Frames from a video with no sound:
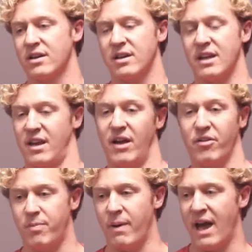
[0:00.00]
Get the
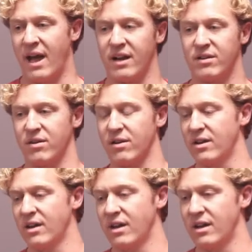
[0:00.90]
health back or
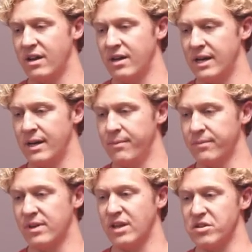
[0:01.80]

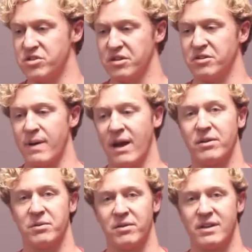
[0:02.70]
get your shields back
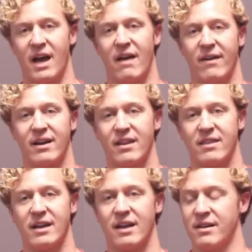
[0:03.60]
when you roll a die, that kind of
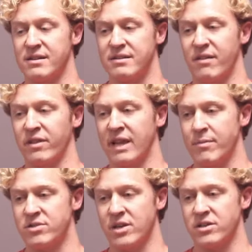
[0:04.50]
thing. Definitely a
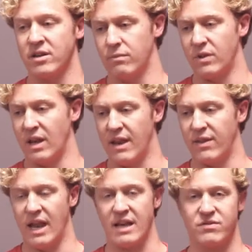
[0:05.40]
game changer. The
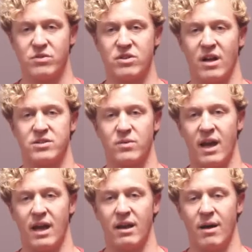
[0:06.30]
last few shots we
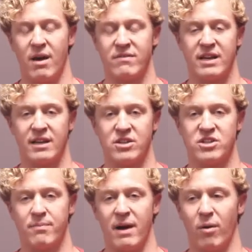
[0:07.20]
had, I might have taken the
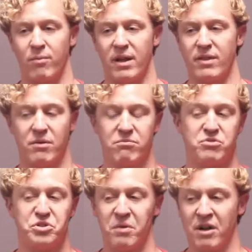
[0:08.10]
ship out, but the
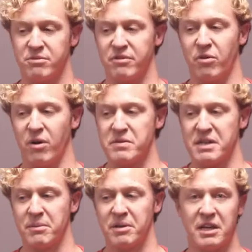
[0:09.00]
2 rounds before, he
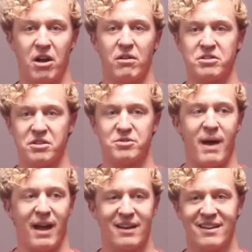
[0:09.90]
was able to get all his shields
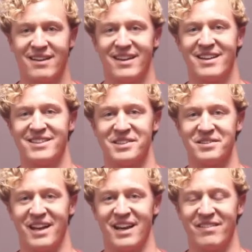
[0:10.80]
back. So it
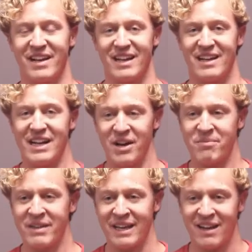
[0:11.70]
was kind of like, here
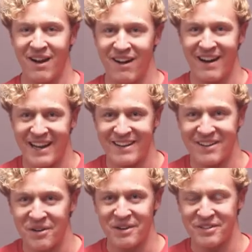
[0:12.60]
I'm thinking, all right, here
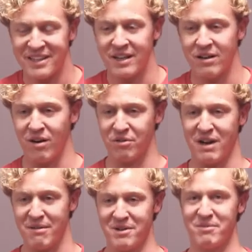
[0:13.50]
I'm going in for the kill. Oh
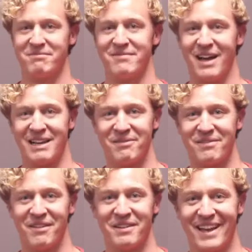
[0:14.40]
crap, no,
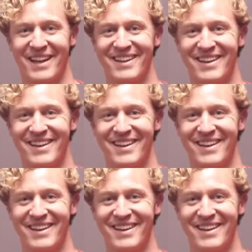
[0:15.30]
not really.